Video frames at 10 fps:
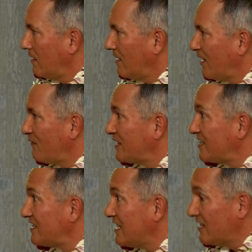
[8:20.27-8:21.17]
of
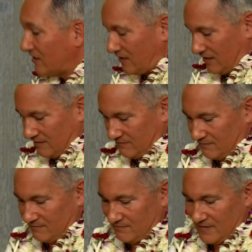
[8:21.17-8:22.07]
steel,
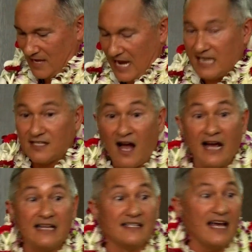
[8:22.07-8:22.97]
as
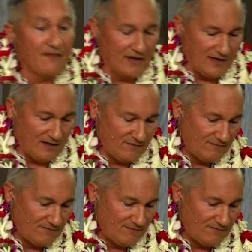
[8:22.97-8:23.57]
high as heaven,